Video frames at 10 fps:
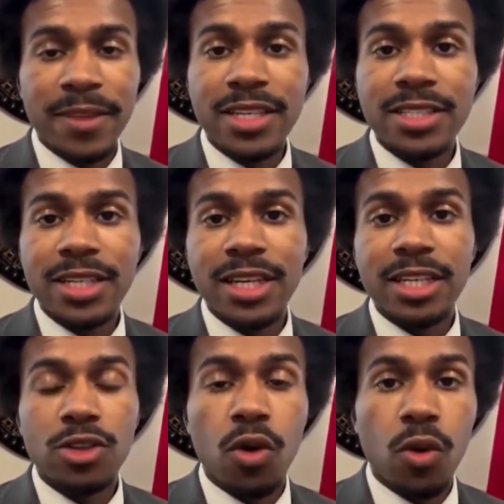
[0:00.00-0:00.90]
This
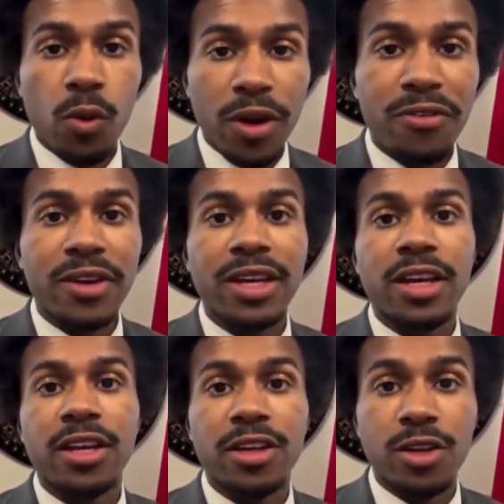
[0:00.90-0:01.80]
is
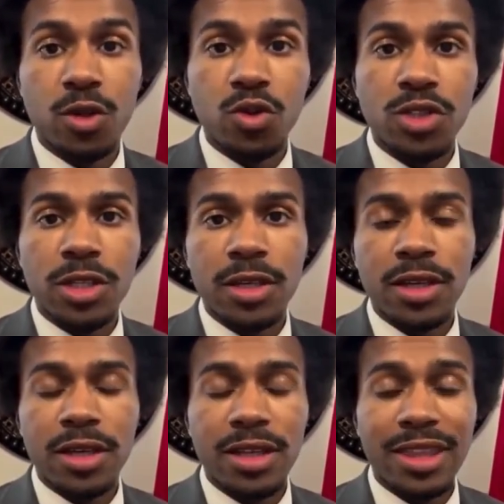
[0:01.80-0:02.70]
horrific news.
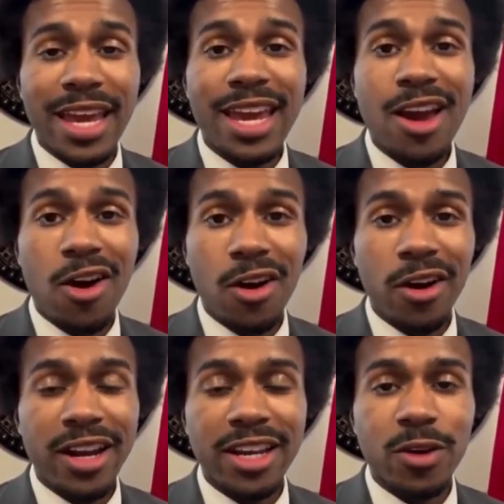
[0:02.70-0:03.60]
They
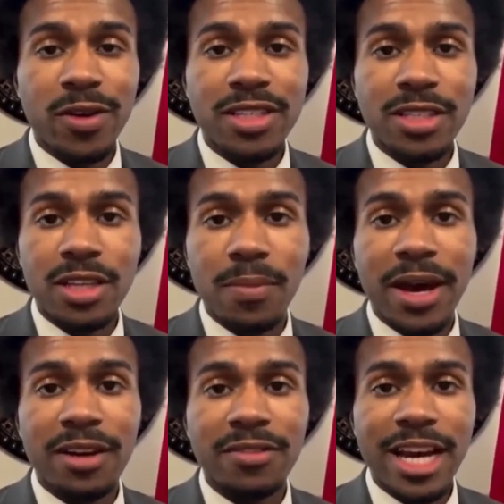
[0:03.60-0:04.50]
are increasing the
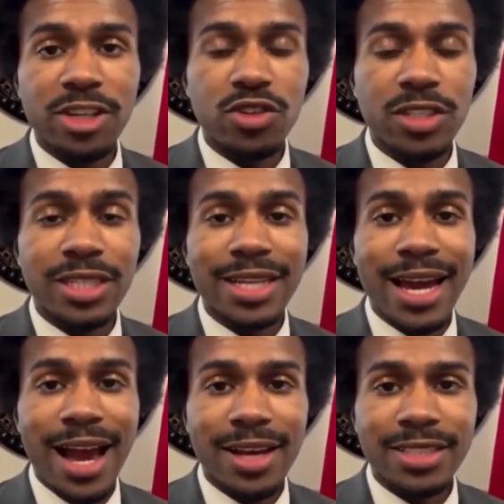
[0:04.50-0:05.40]
amount of nitrogen
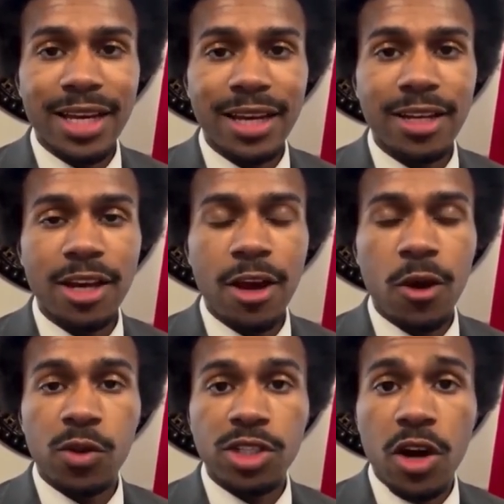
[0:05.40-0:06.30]
dioxide,
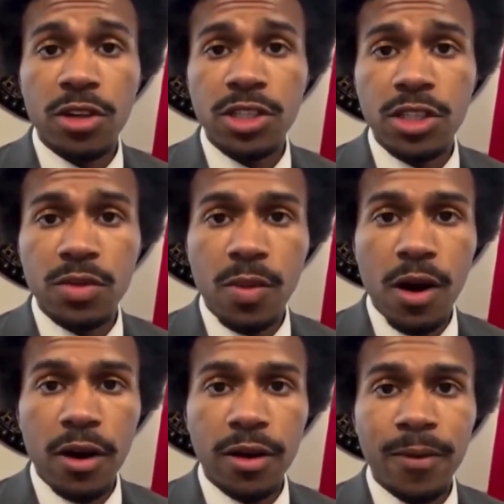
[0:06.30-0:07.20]
which causes
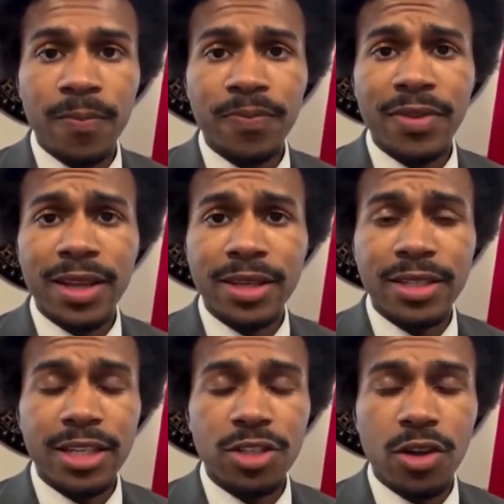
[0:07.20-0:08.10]
smog and
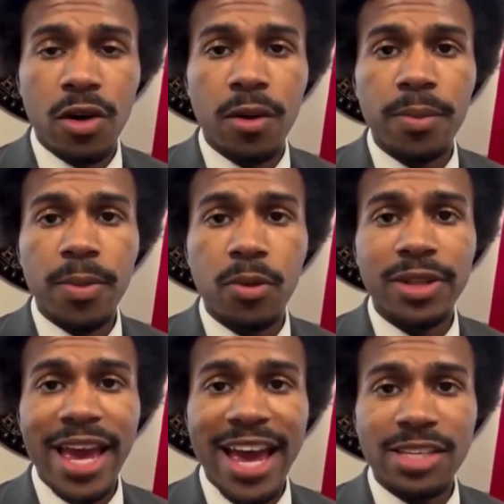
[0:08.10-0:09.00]
continues to harm people
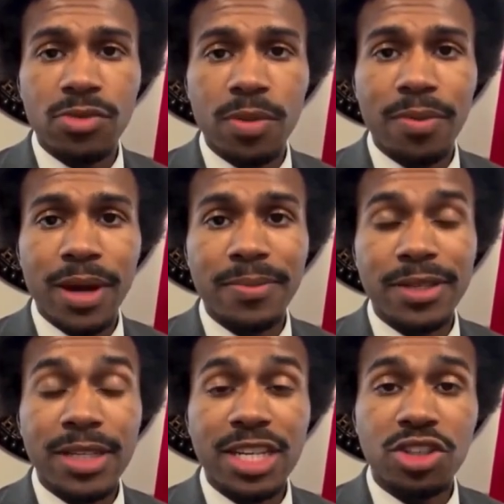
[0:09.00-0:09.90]
with asthma by
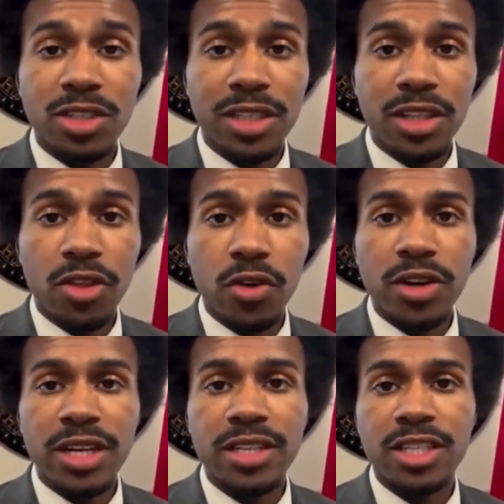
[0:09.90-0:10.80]
potentially
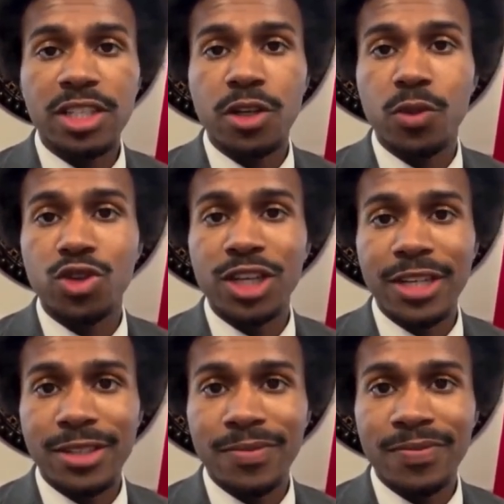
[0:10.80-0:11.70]
30 to
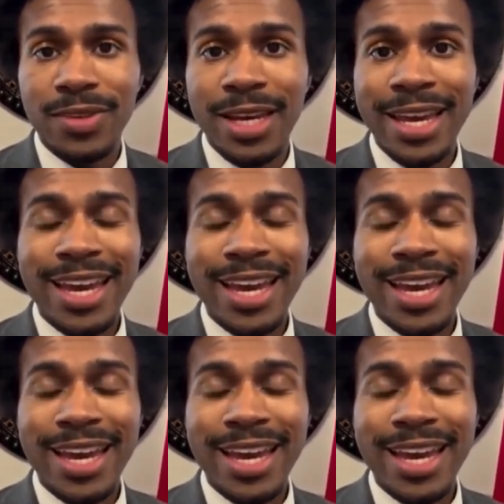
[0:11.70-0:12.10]
60%.